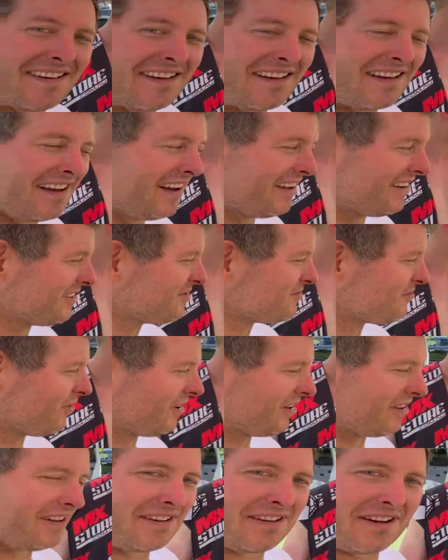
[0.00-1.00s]
Yeah, I didn't
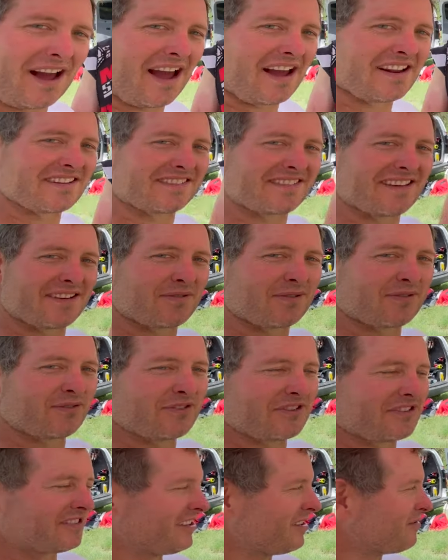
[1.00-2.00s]
want to. I had to take one for the team